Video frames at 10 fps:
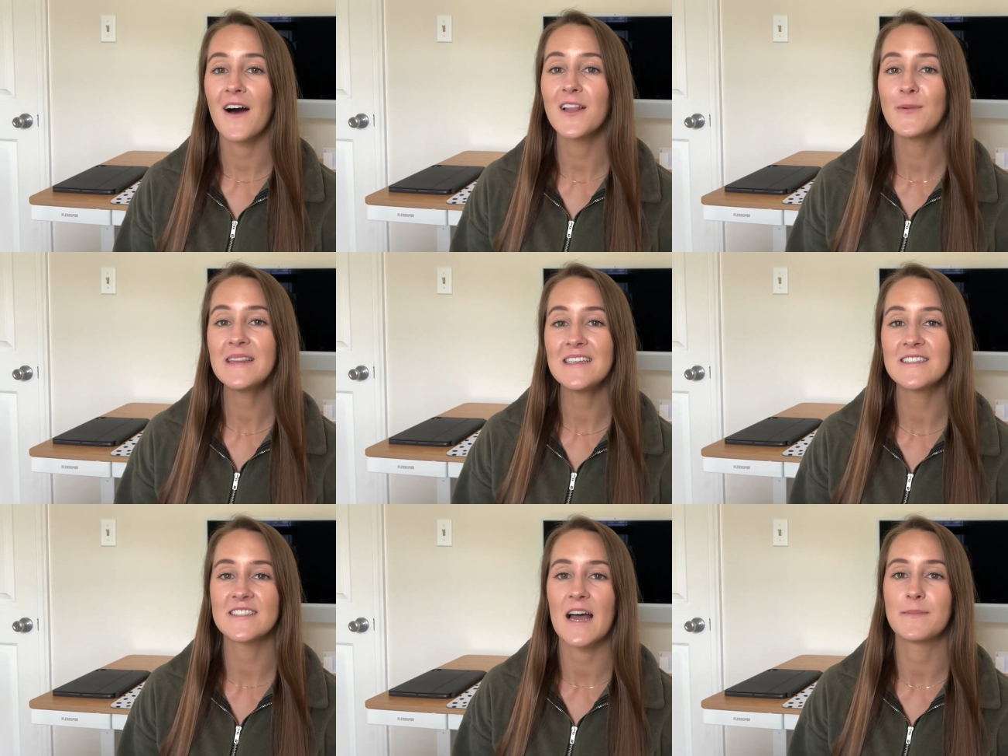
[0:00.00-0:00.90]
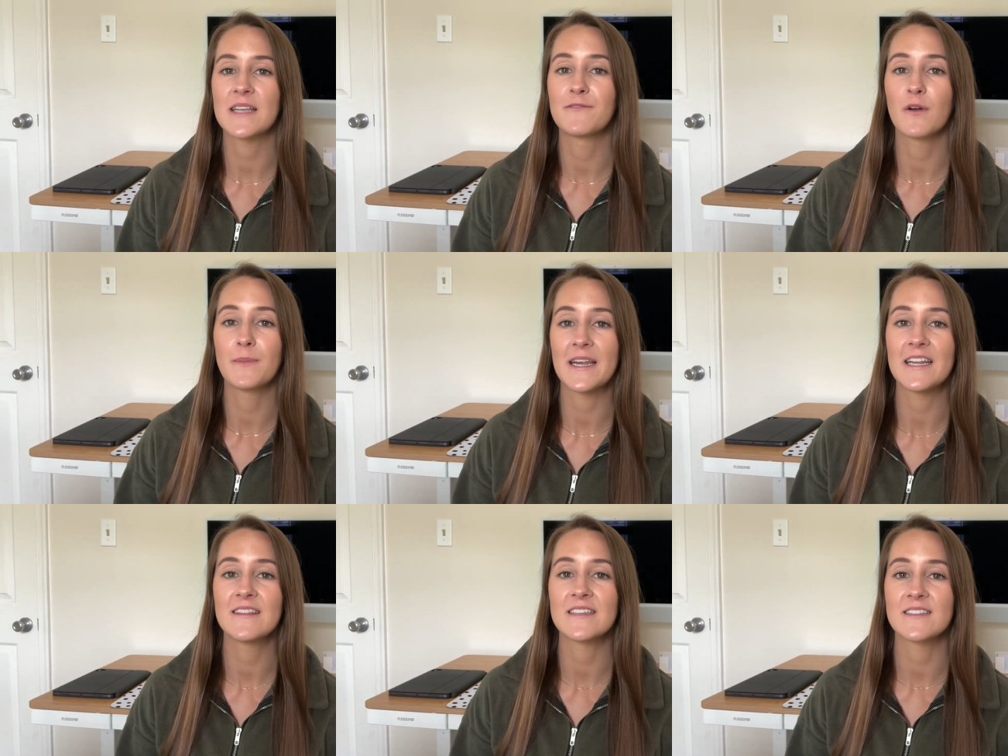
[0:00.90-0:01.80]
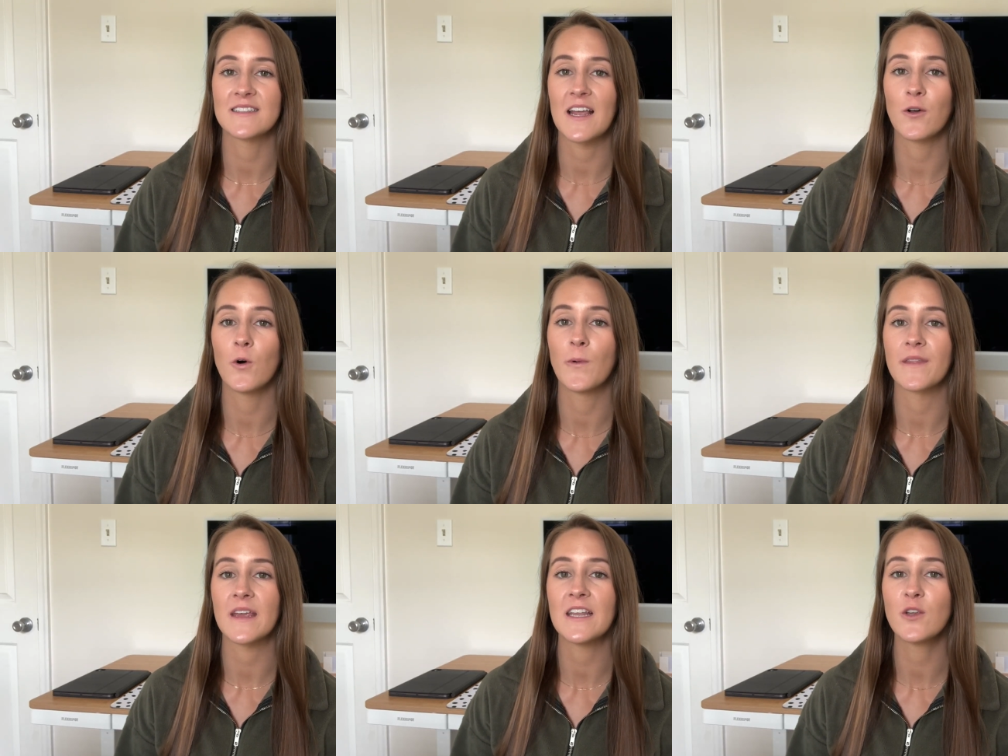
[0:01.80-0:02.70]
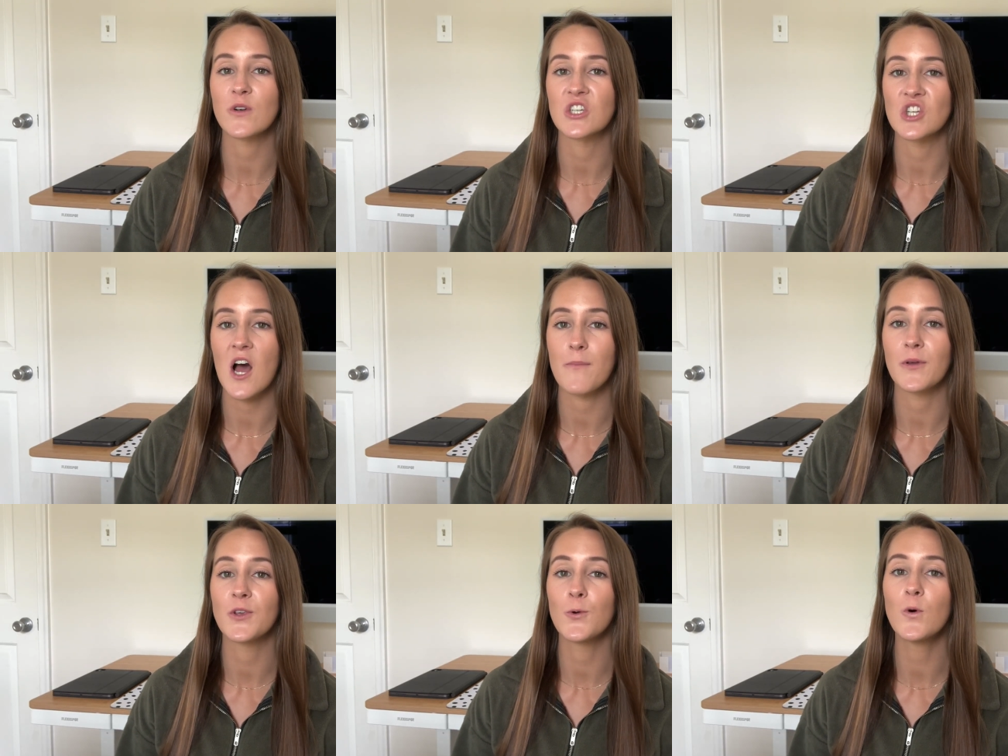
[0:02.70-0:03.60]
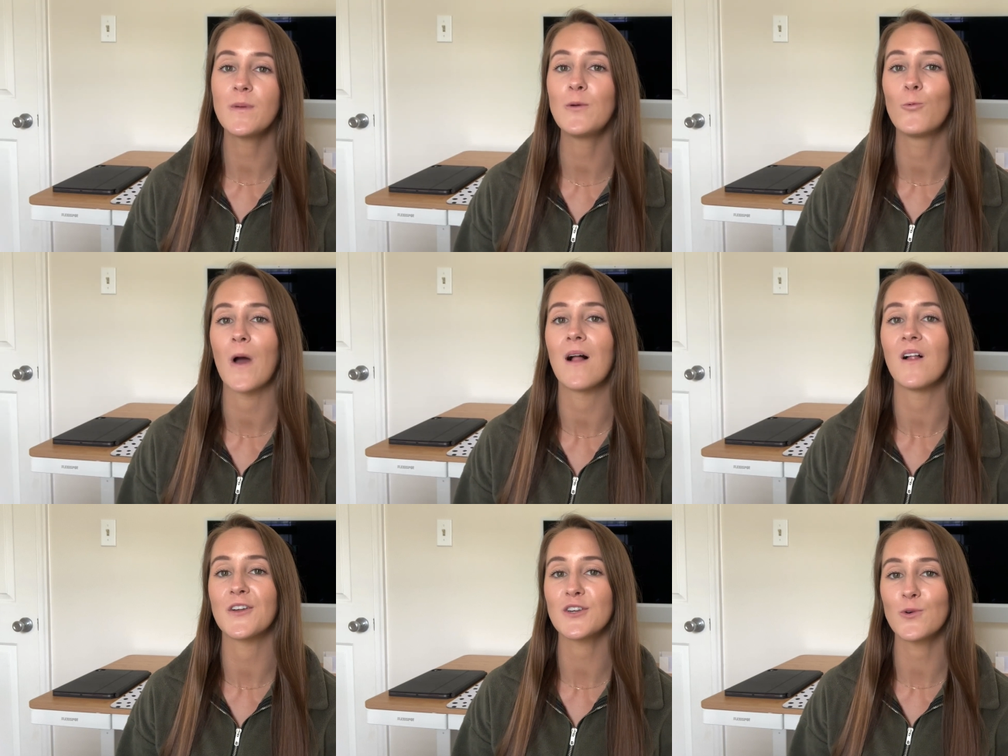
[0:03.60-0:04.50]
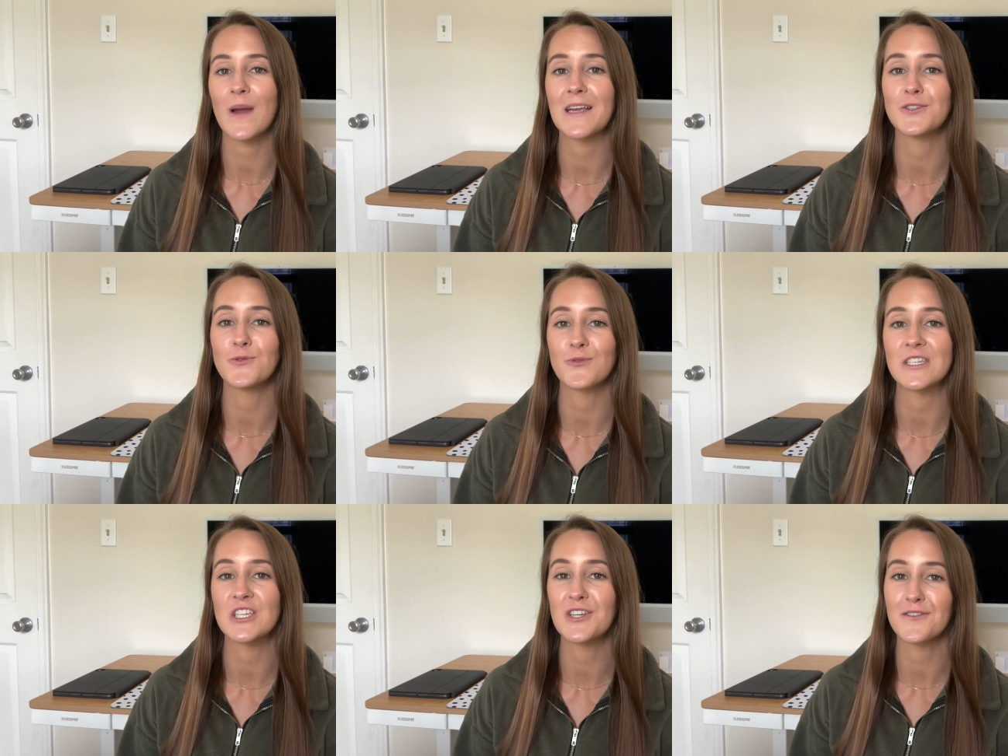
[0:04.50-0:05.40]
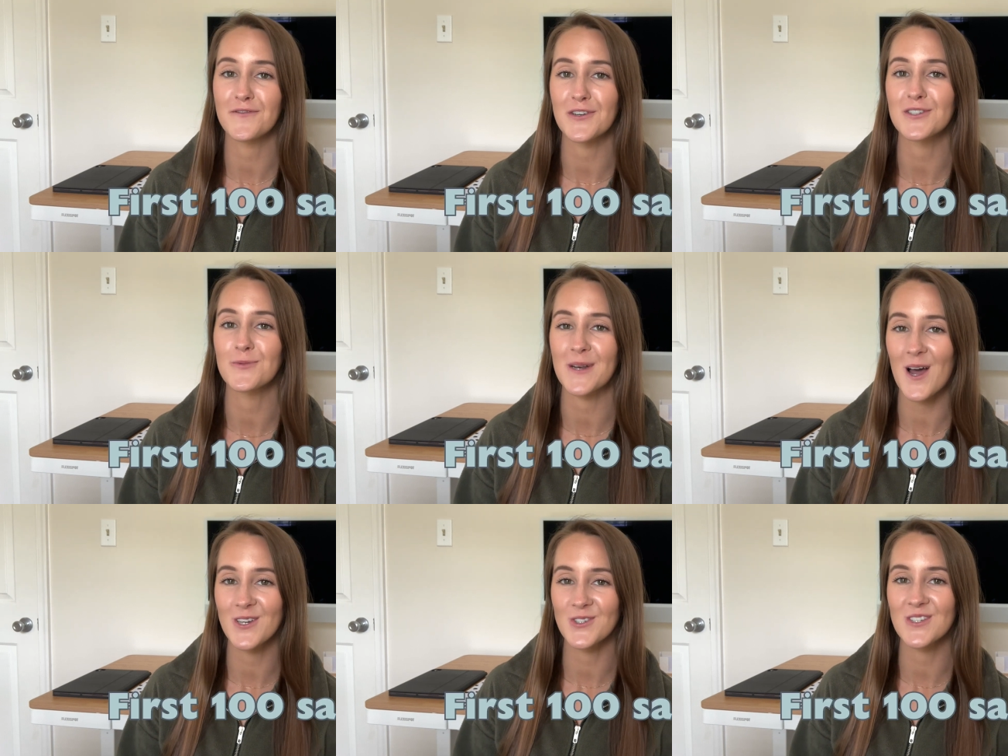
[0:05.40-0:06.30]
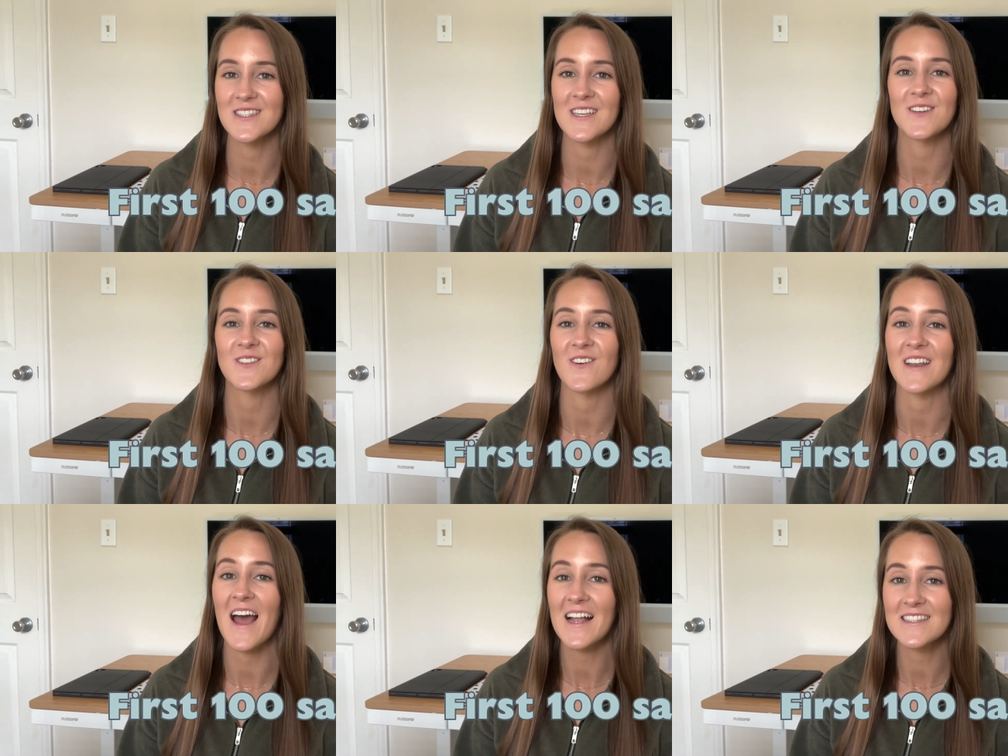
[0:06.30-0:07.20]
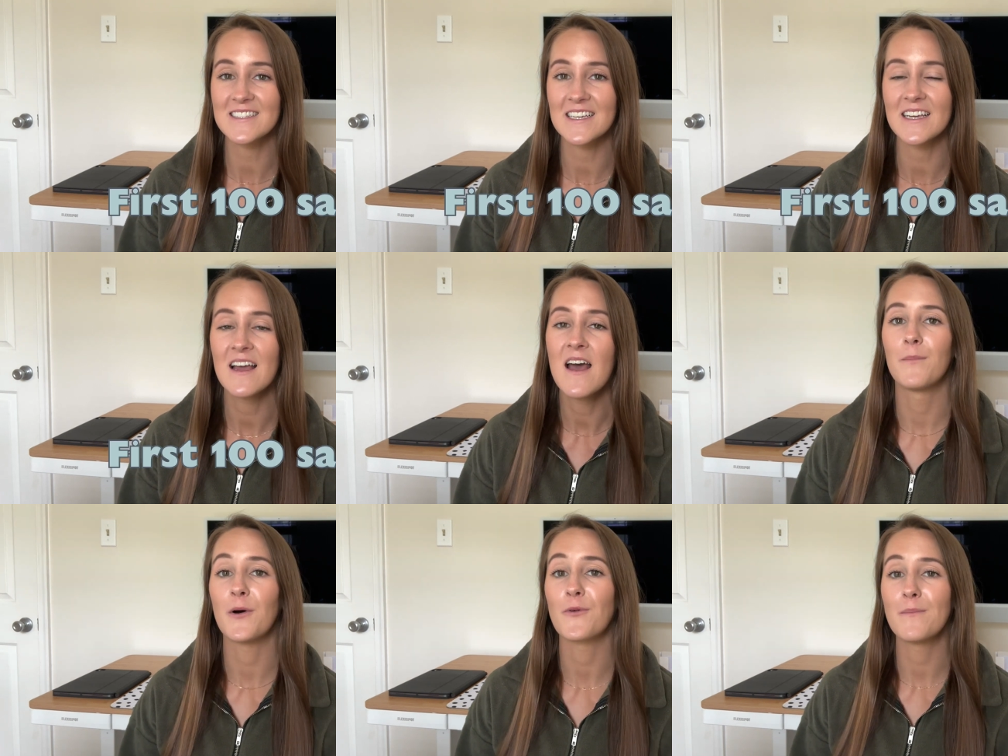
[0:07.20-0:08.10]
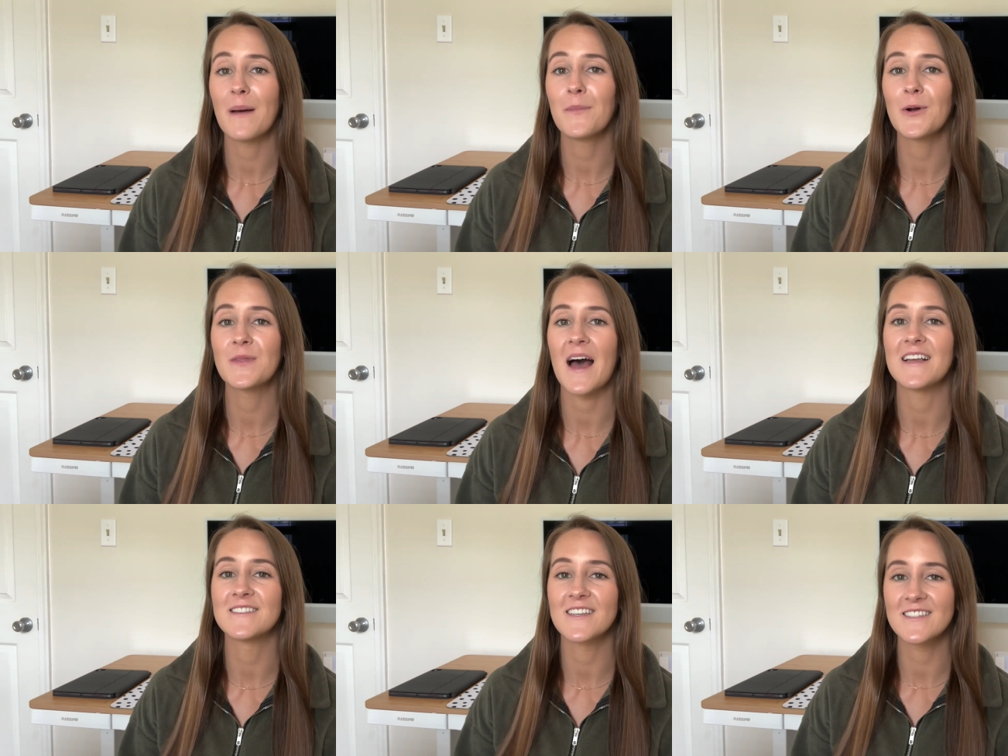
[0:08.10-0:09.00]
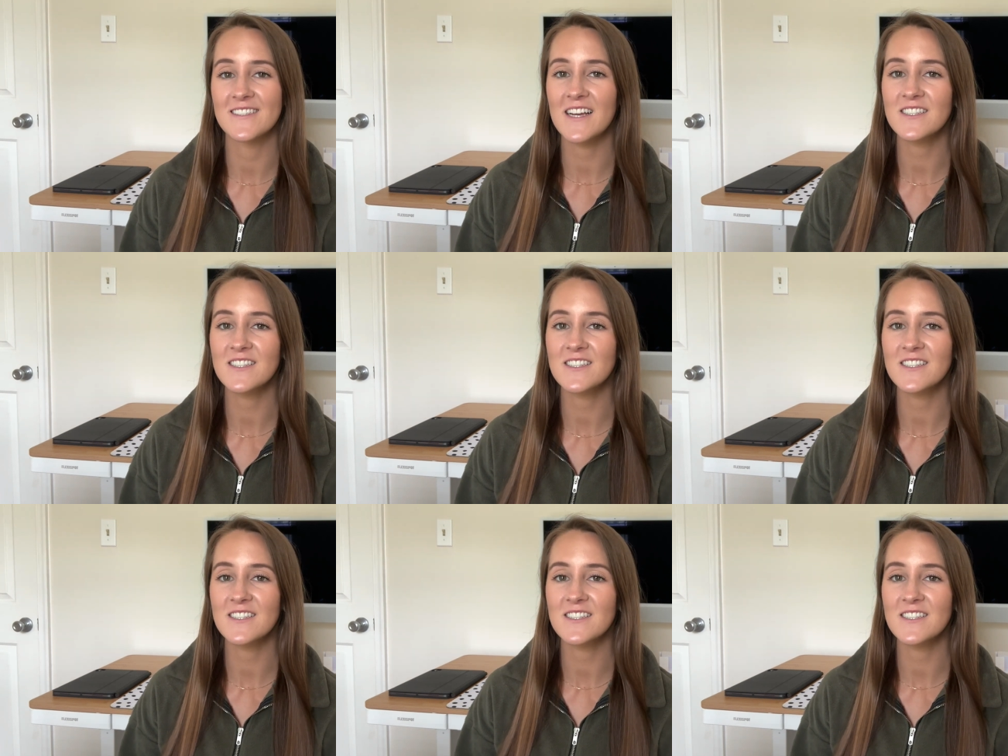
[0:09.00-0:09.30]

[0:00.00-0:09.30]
following these steps and repeating this cycle within your shop, you will be well on your way to reaching your first 100 sales on Etsy. But remember that success